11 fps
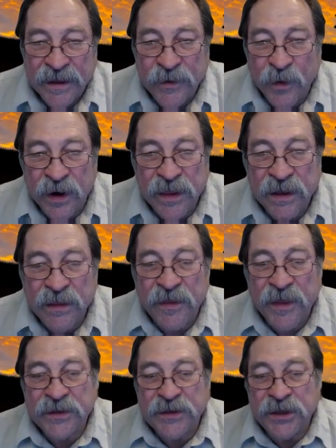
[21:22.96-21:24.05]
One of the other
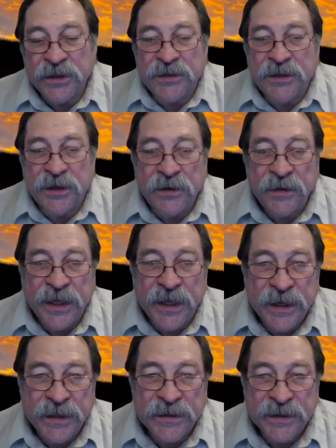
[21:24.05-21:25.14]
things you can do
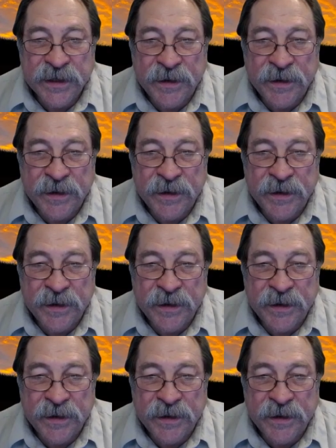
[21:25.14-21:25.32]
is